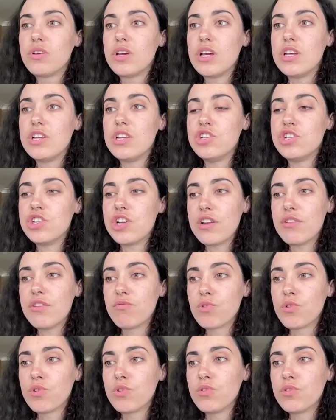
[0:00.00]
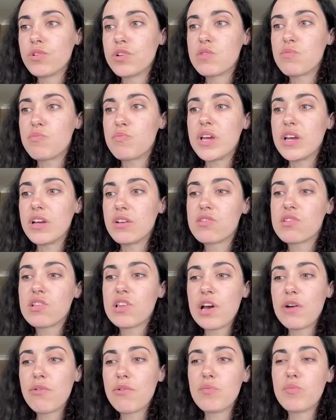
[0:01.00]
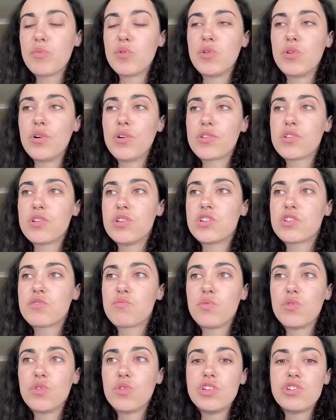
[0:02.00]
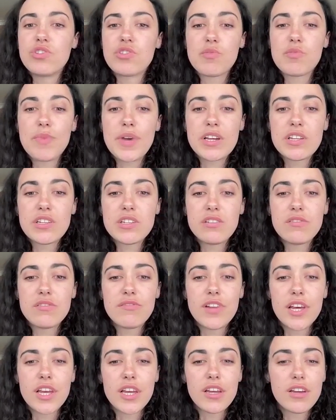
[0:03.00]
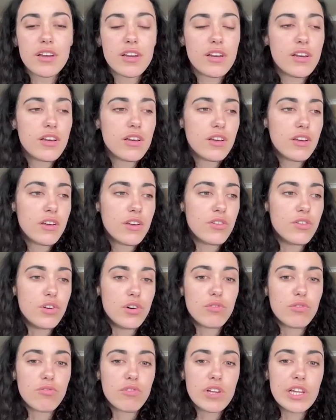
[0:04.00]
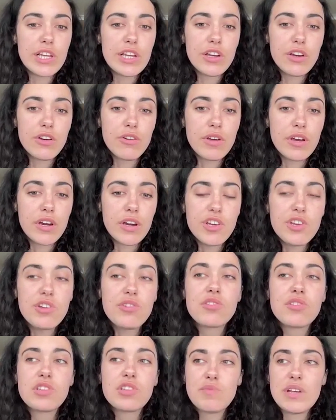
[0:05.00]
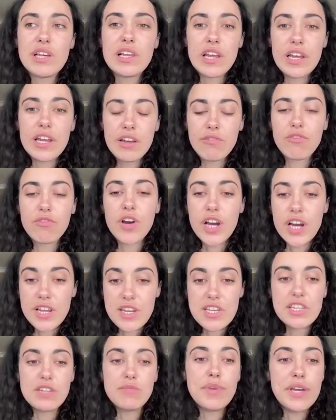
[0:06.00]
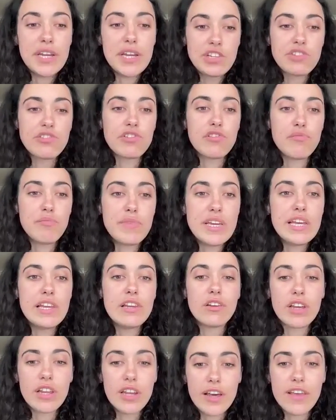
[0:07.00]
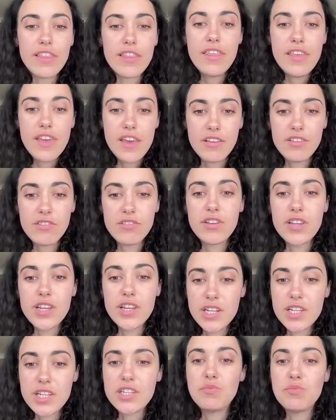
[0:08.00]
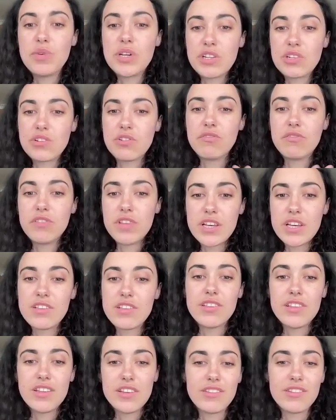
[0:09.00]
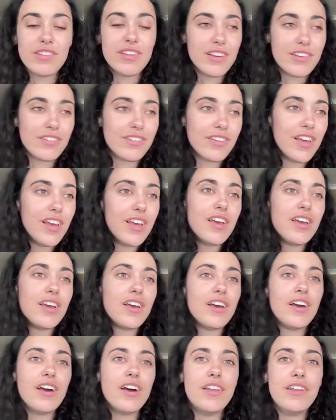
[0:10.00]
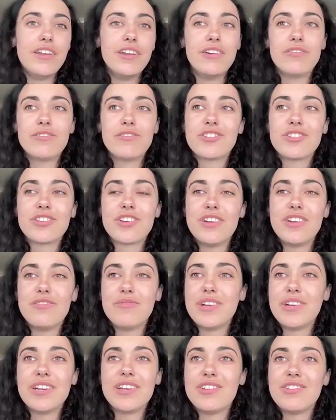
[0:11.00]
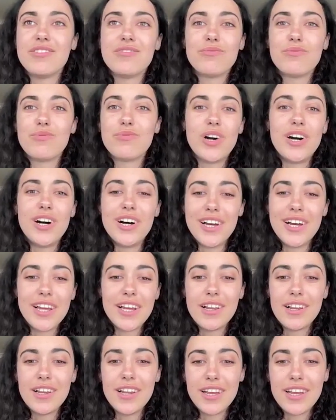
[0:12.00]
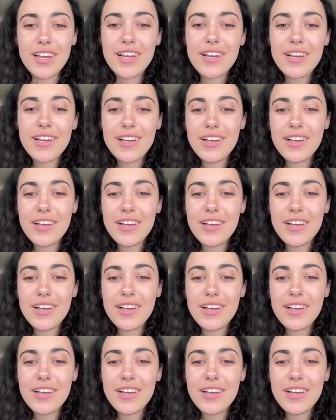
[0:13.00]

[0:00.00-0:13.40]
in general, is being slower, but also just more introspective, like not really going, I used to be like, right, I need a picture of me looking like this, and then I need a picture of this and this. And I've just kind of been like, why? Like,